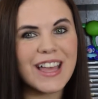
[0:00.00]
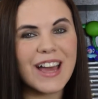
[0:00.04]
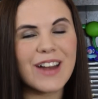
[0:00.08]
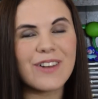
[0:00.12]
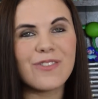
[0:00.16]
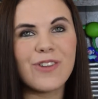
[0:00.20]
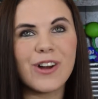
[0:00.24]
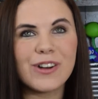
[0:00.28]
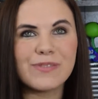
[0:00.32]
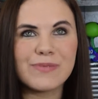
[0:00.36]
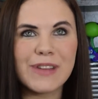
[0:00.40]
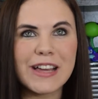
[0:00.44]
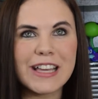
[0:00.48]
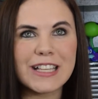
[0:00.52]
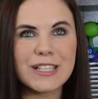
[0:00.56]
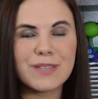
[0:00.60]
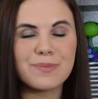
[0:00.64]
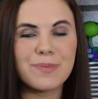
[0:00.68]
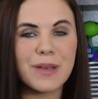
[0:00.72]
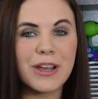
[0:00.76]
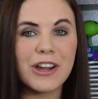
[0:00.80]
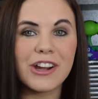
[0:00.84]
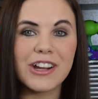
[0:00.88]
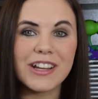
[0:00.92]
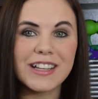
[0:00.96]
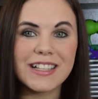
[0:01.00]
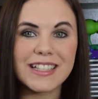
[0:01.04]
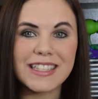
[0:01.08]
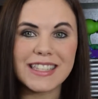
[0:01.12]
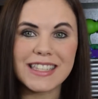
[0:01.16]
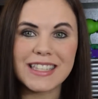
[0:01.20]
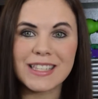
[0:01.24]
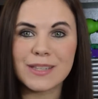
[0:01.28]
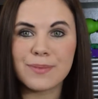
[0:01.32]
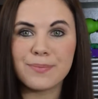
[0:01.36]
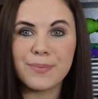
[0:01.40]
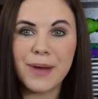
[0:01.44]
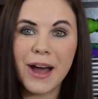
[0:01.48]
and what my experience
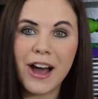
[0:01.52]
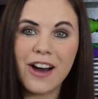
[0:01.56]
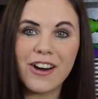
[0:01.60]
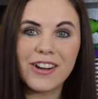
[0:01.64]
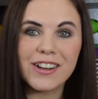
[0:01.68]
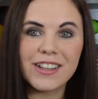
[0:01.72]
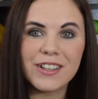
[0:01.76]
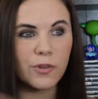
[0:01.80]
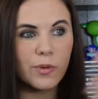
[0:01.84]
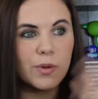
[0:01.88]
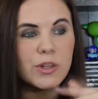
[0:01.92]
is about it,